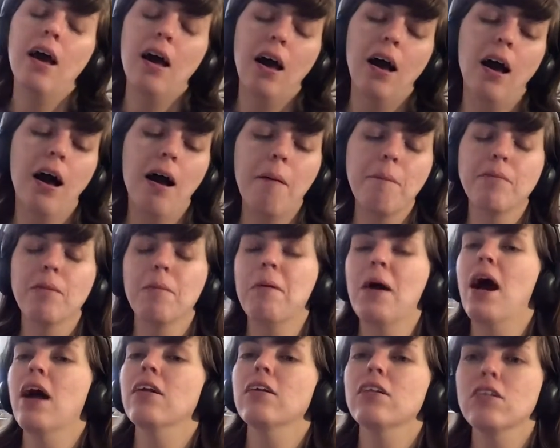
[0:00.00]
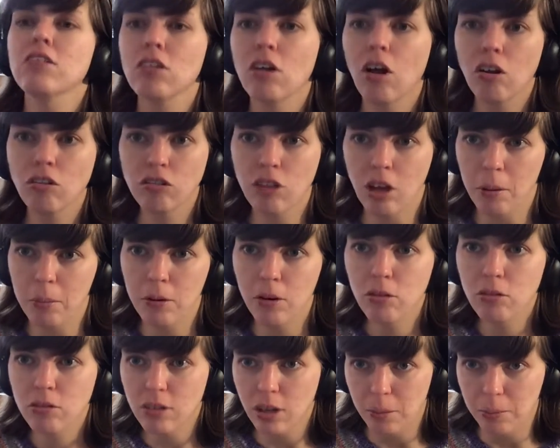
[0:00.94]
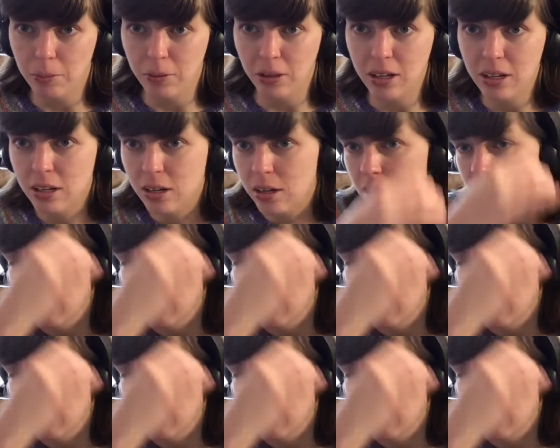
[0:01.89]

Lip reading: The pattern is called Domino Doublet.